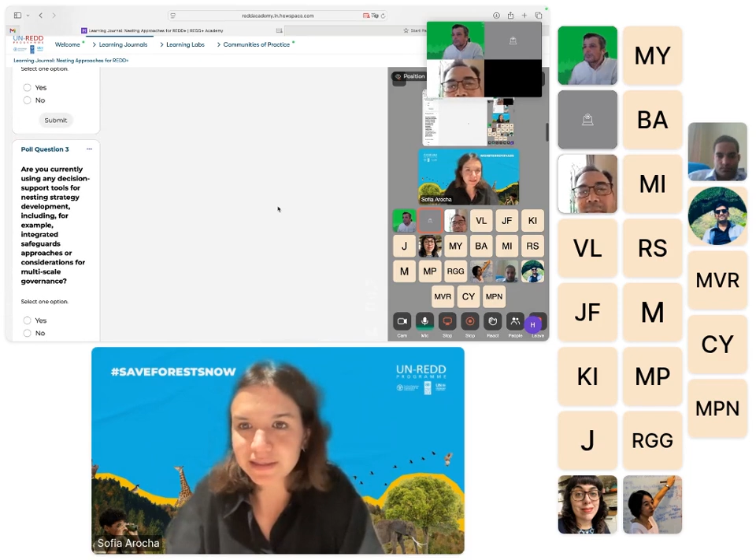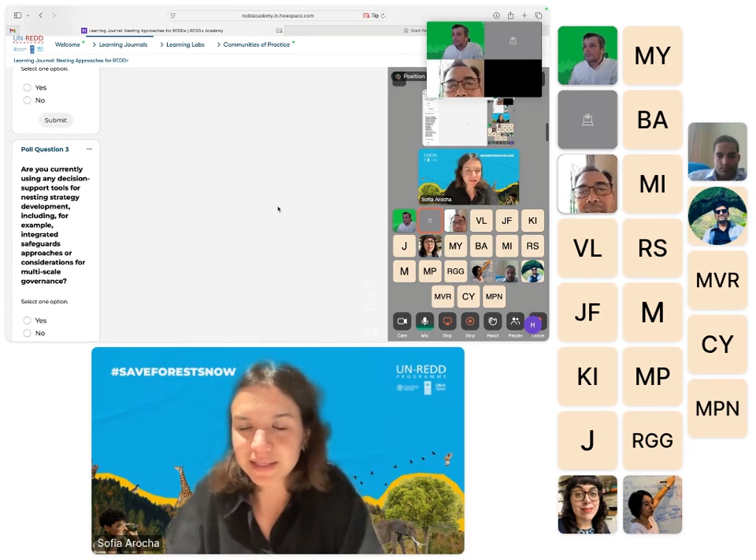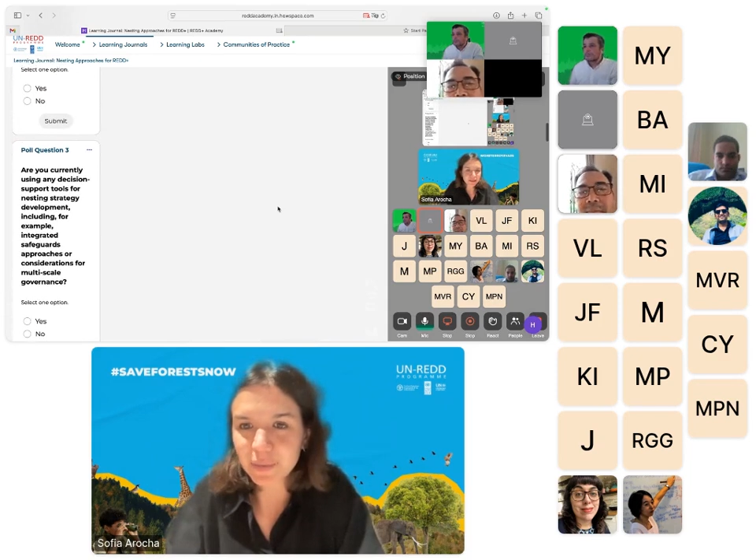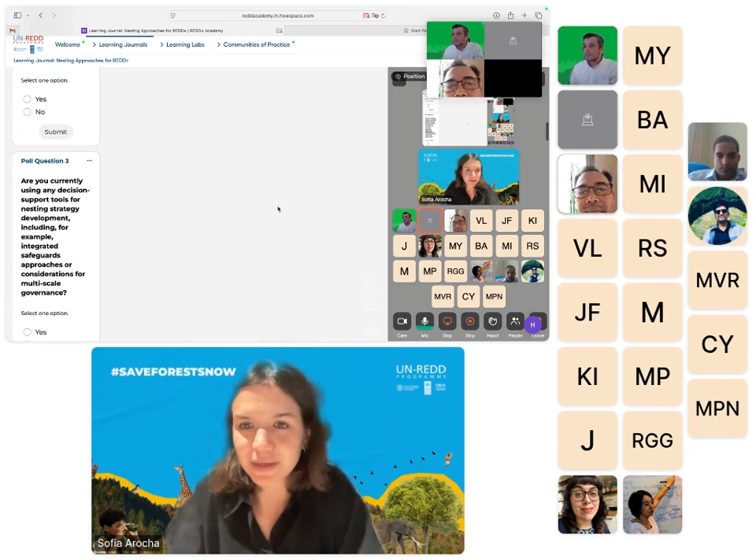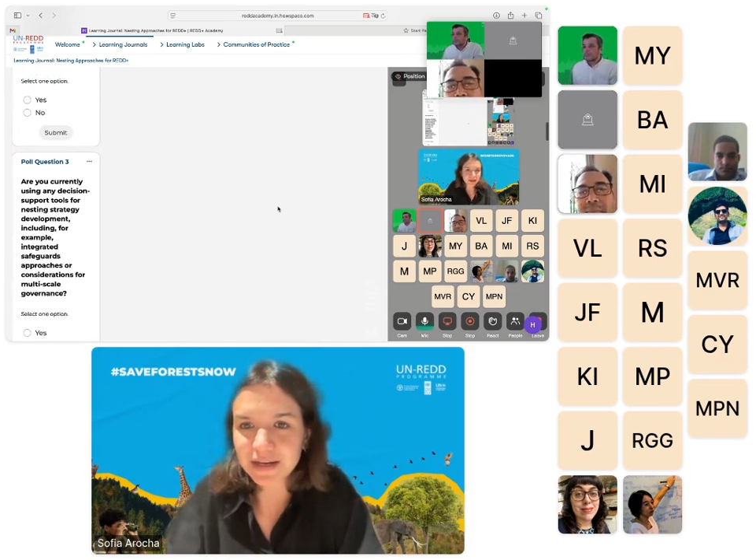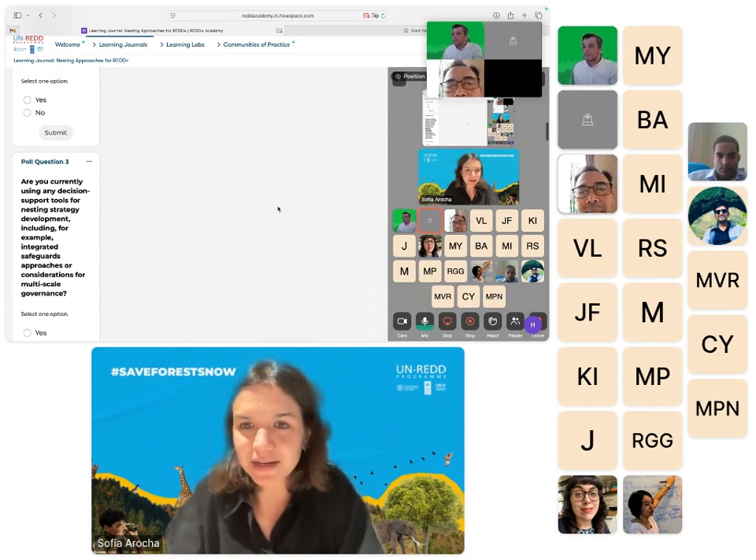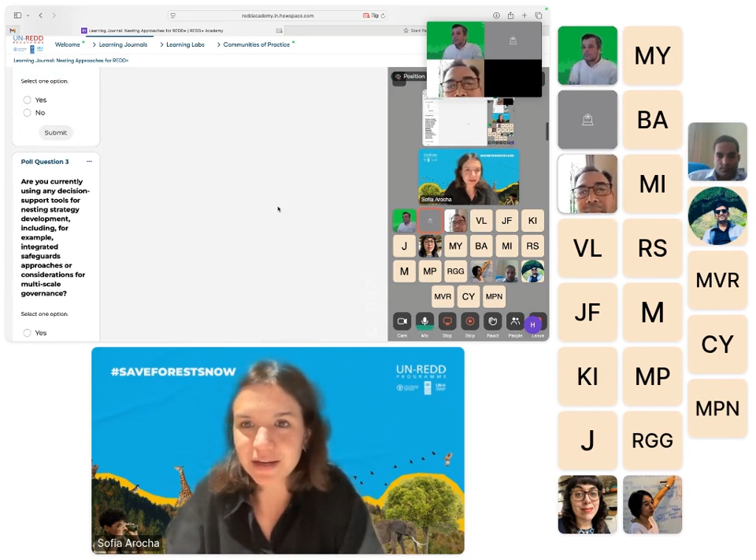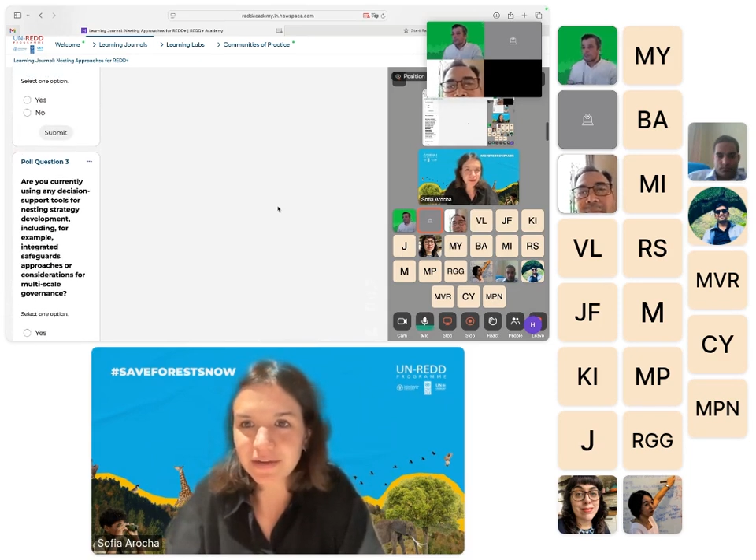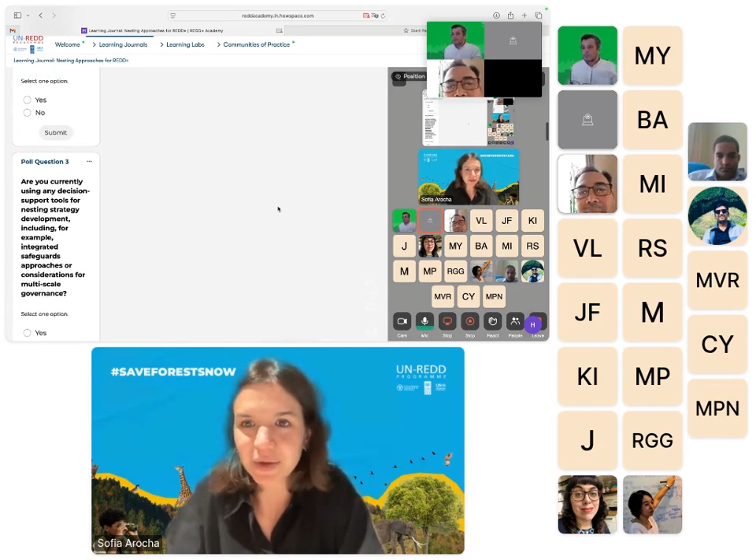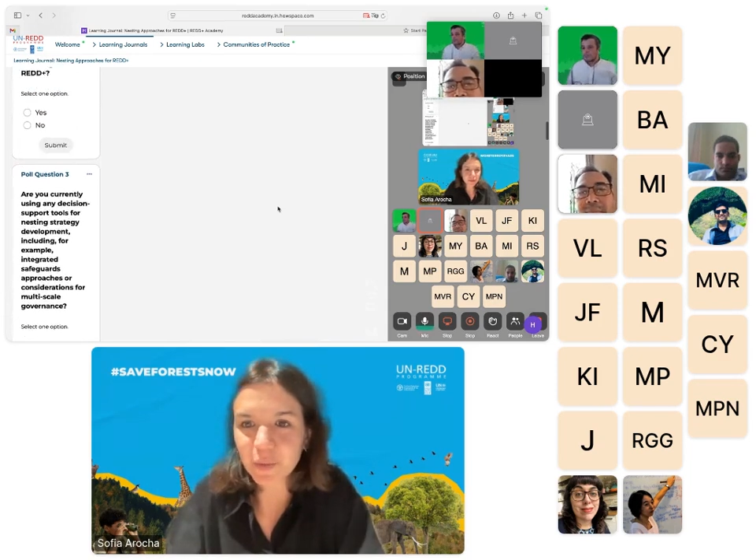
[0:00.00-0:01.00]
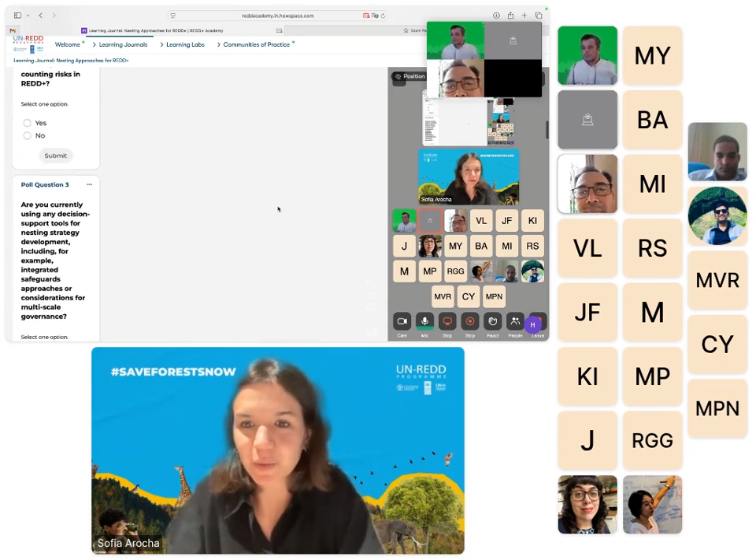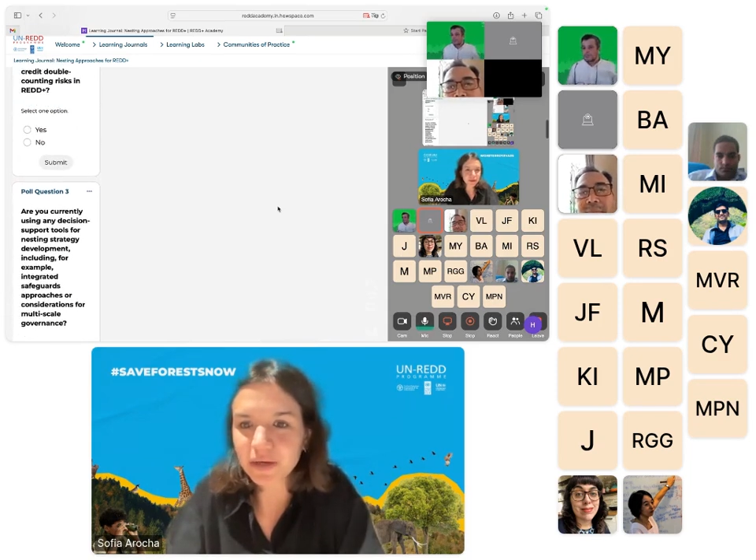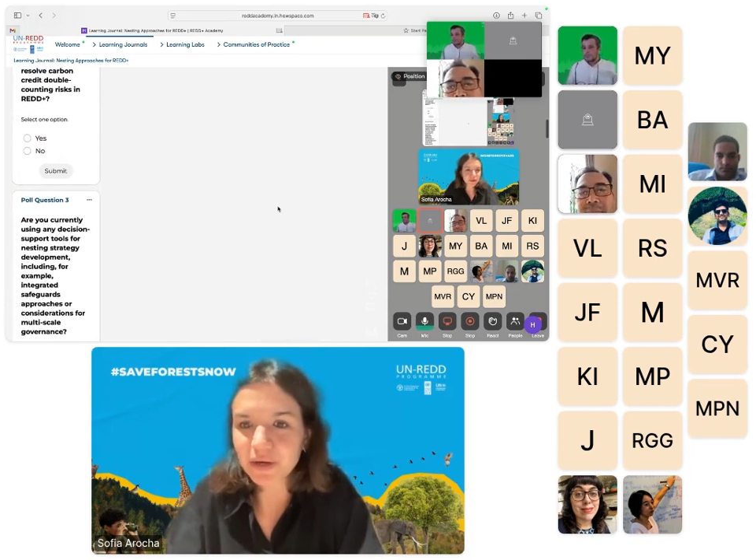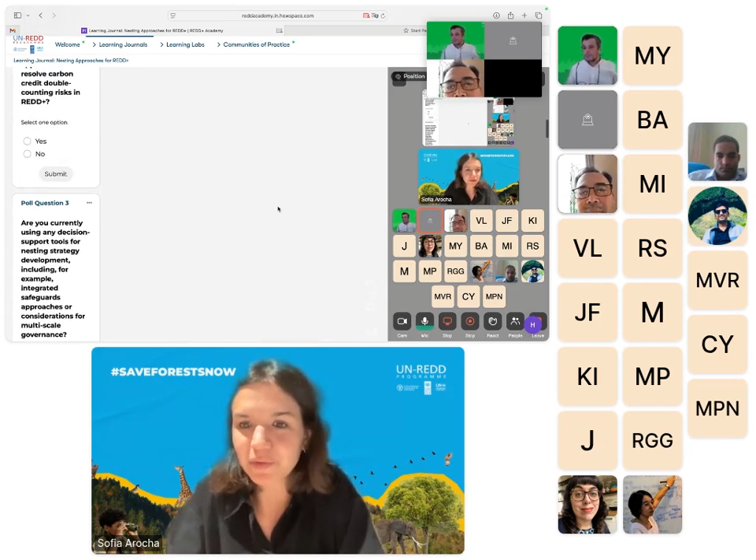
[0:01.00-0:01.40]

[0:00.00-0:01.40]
then we can have a quick